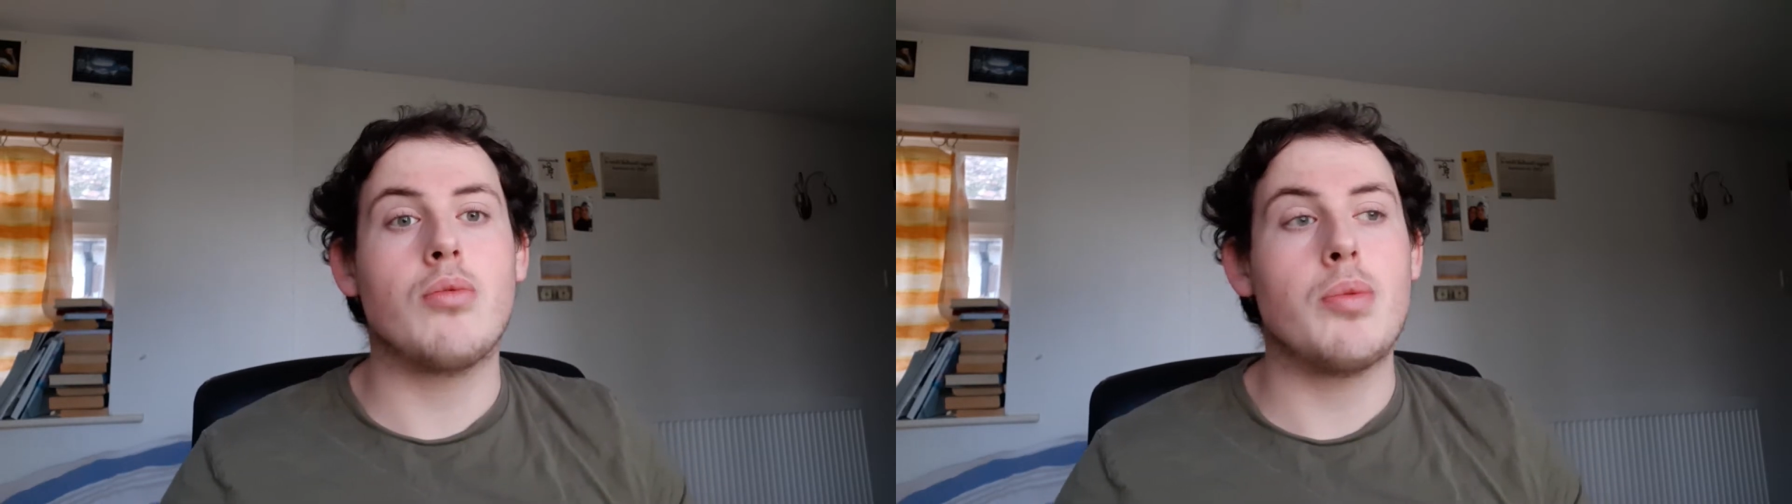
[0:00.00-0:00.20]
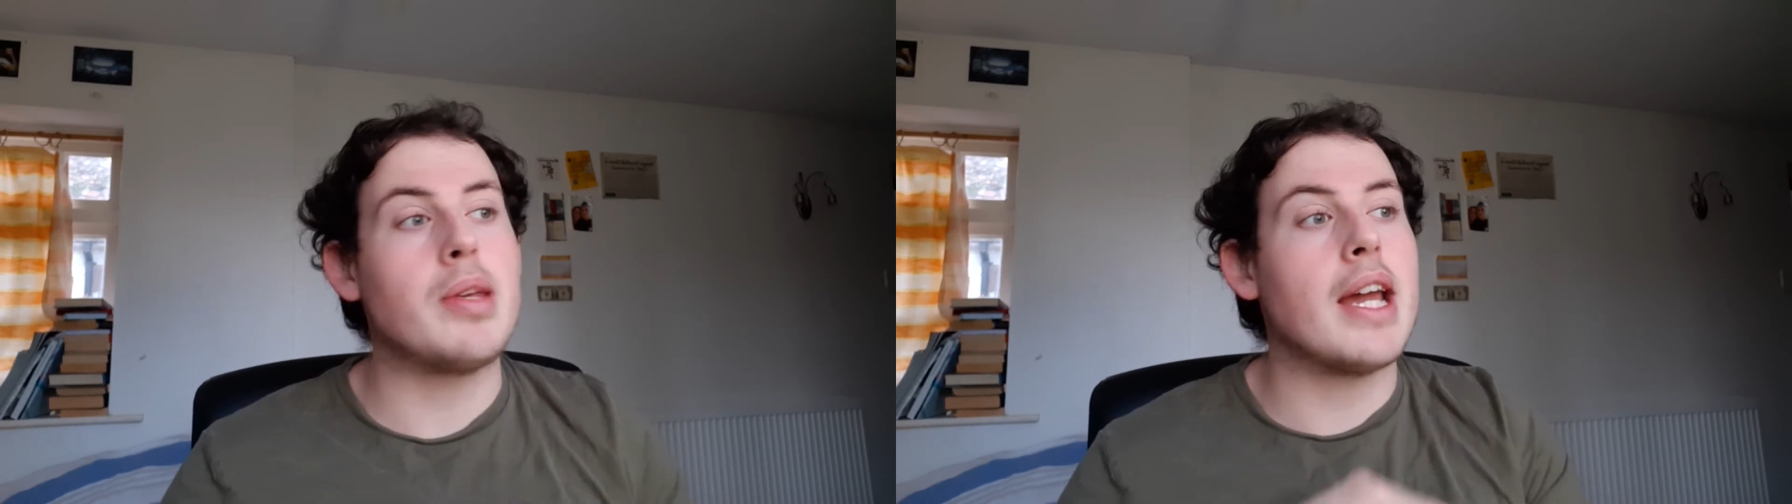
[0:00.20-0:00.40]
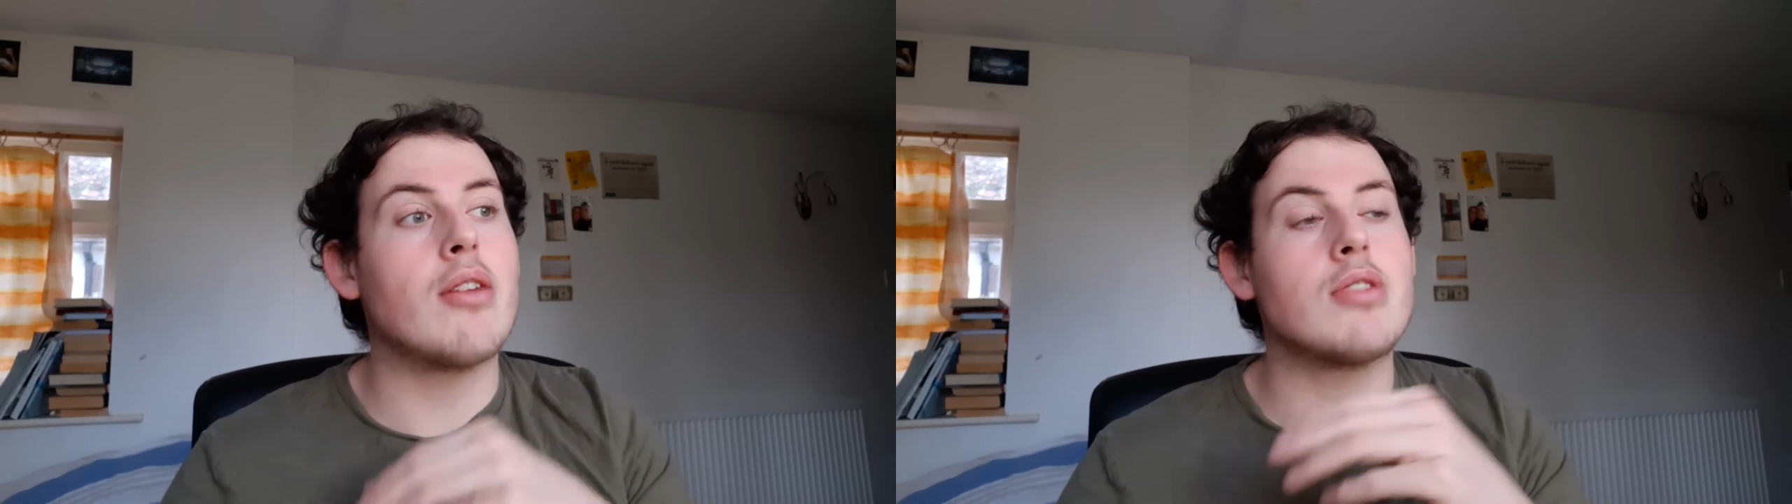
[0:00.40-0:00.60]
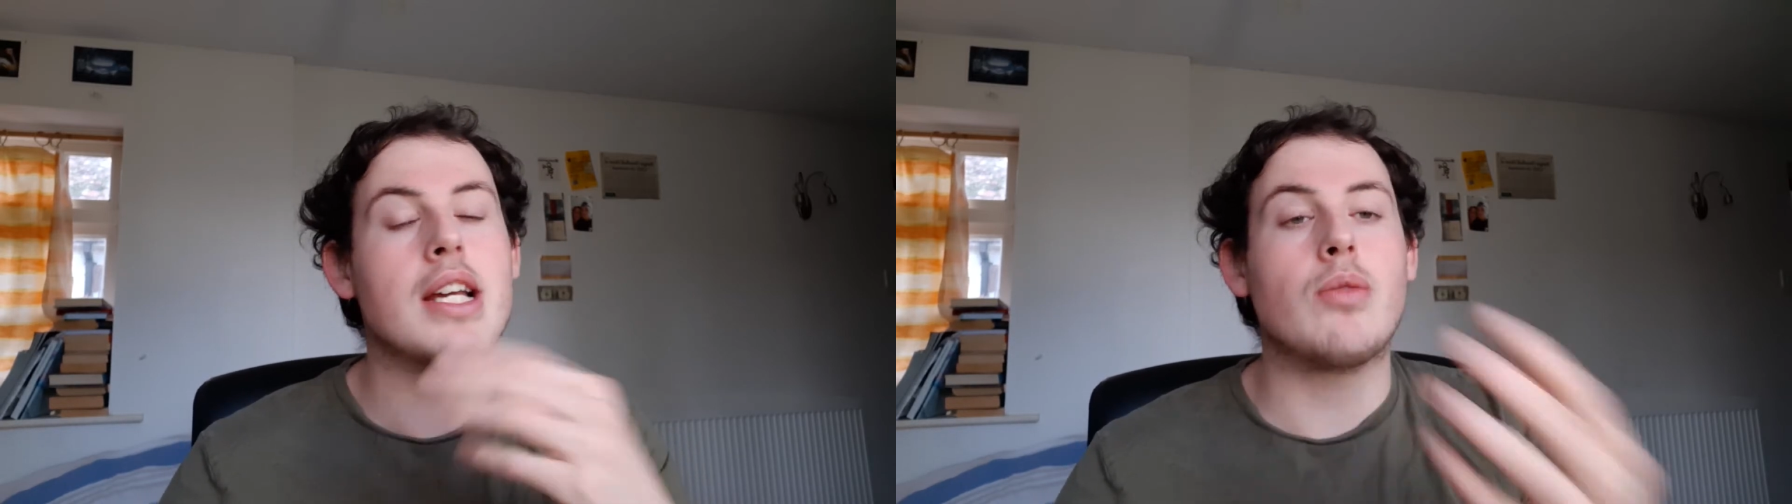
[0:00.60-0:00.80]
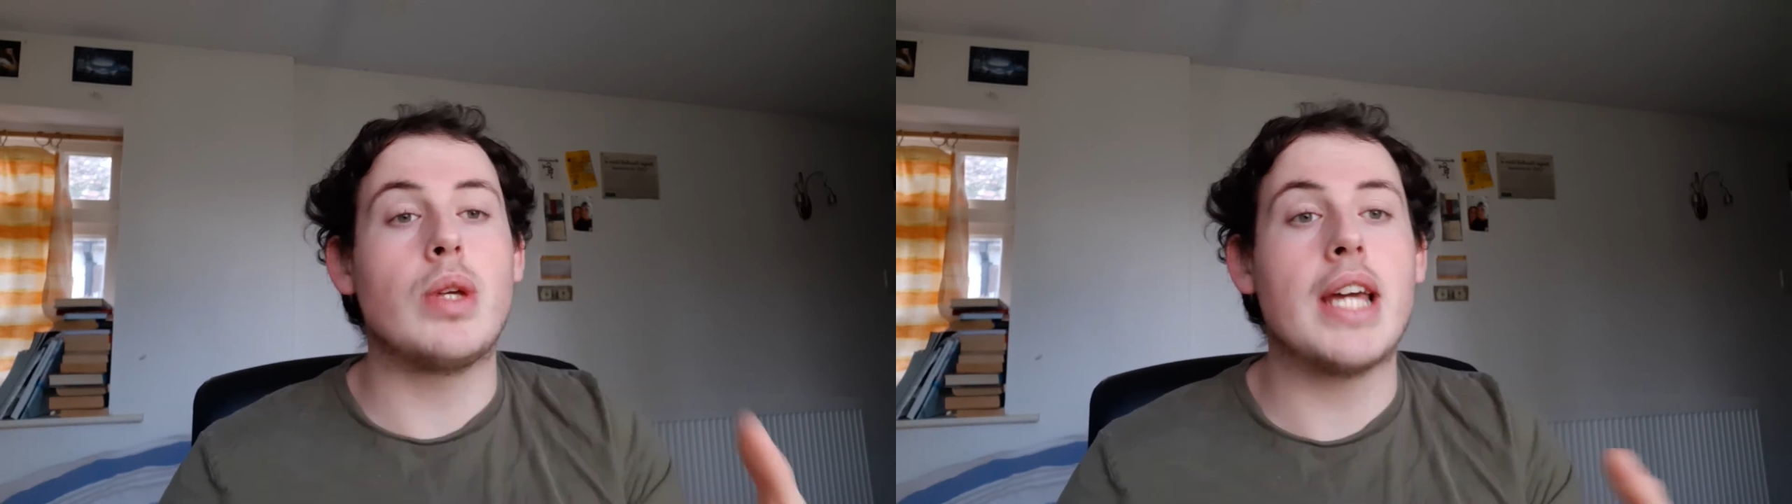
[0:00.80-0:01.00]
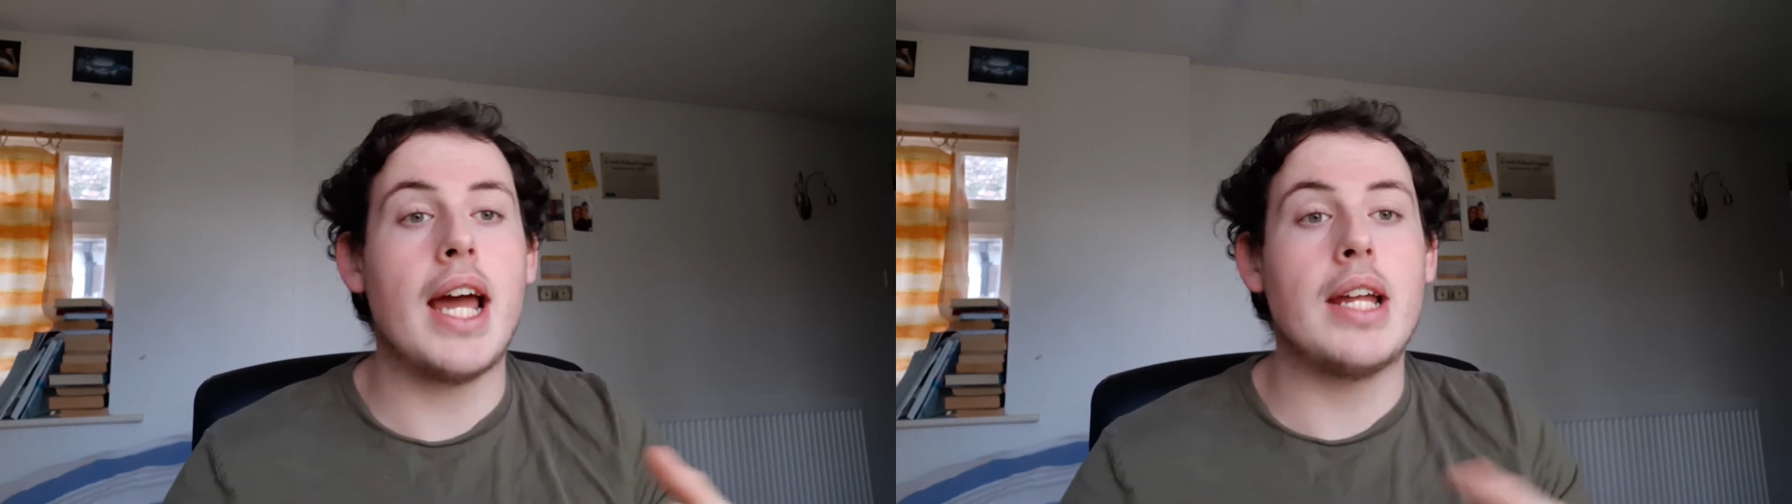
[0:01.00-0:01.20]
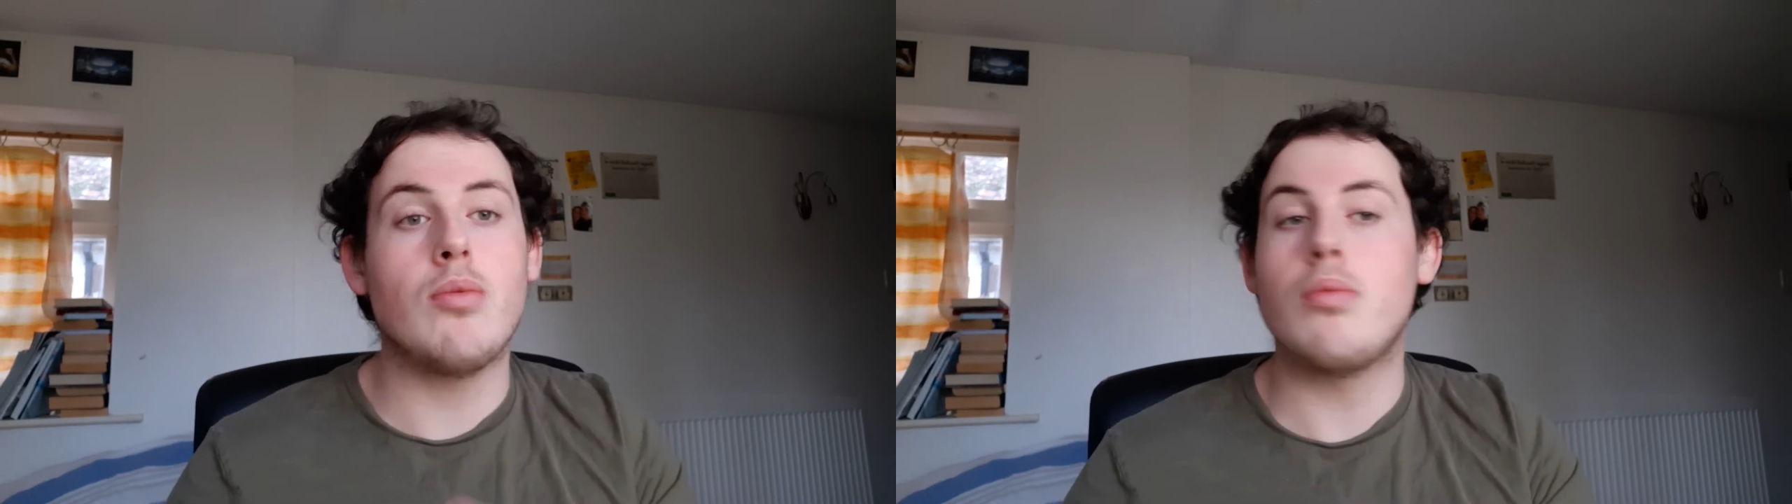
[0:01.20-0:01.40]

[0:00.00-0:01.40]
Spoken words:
We've been counter-attacking with Kane.